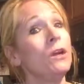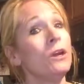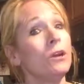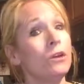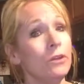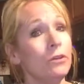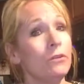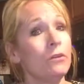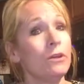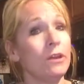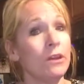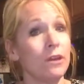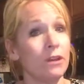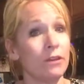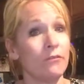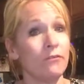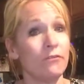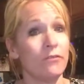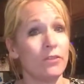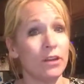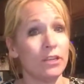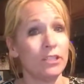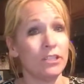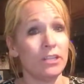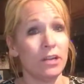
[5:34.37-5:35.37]
you can get a
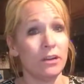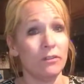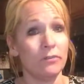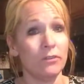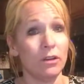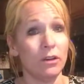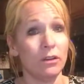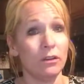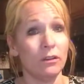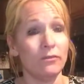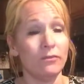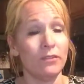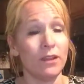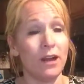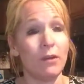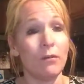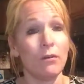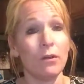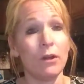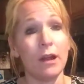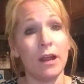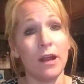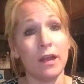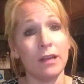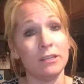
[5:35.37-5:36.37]
fresh head of
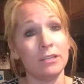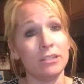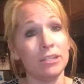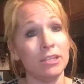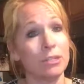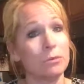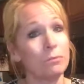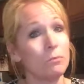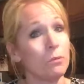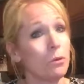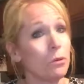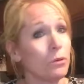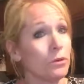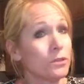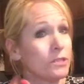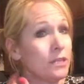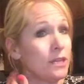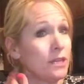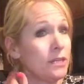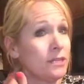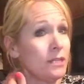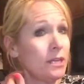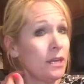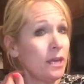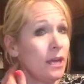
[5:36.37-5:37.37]
cauliflower and just pulse
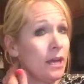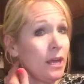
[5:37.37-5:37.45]
it